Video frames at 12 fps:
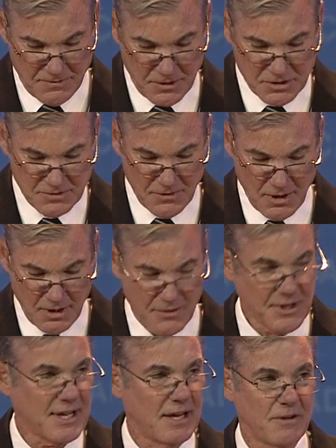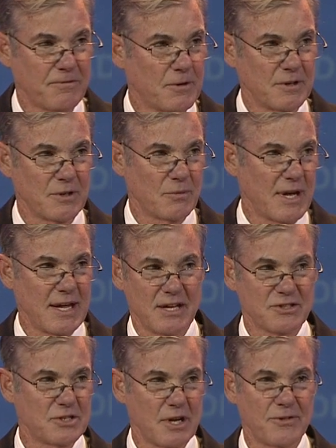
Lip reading: First of all, the California way has